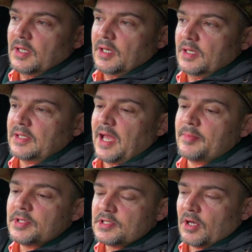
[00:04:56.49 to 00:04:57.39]
uh,
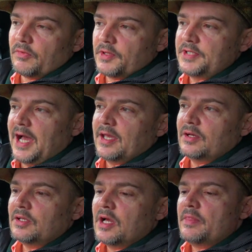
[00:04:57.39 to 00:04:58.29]
diameter on the
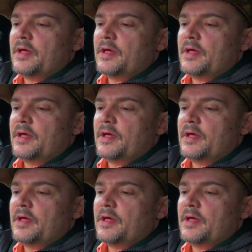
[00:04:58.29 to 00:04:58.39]
dial,